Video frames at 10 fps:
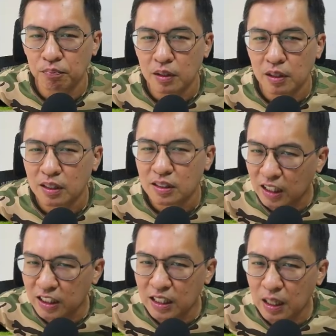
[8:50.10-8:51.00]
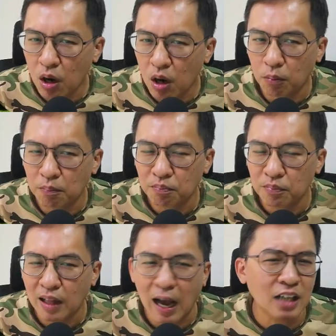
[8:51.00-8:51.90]
Study them well.
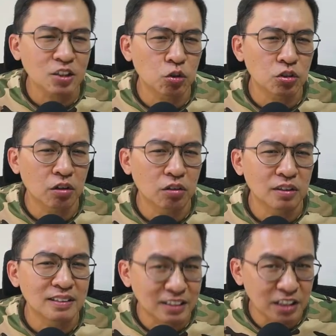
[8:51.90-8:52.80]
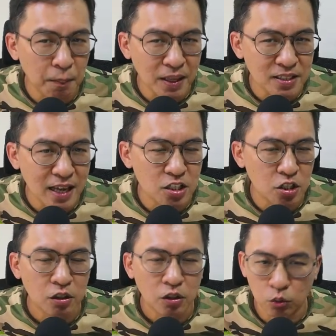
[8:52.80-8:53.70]
Ask yourself, does it make sense
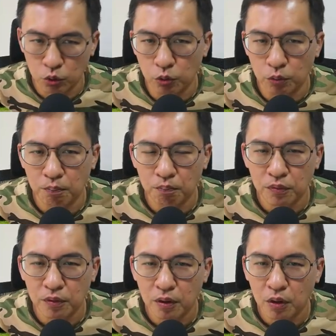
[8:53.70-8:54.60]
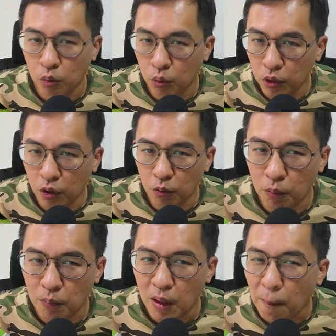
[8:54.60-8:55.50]
to you? Who knows?
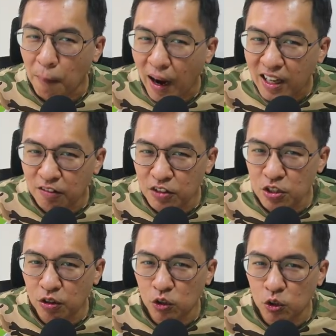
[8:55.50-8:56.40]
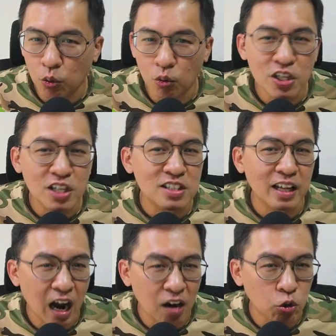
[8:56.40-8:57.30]
Buying a resale condo just like
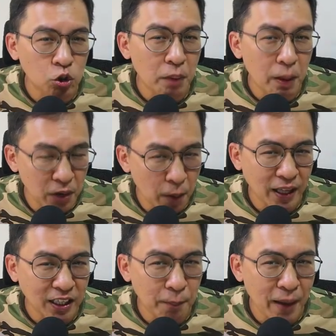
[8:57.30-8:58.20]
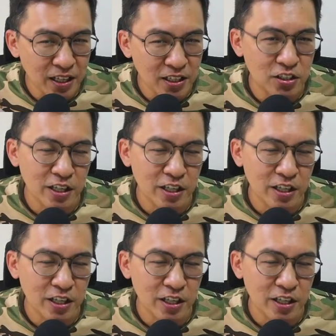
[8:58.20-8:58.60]
Caros may be a better bet instead.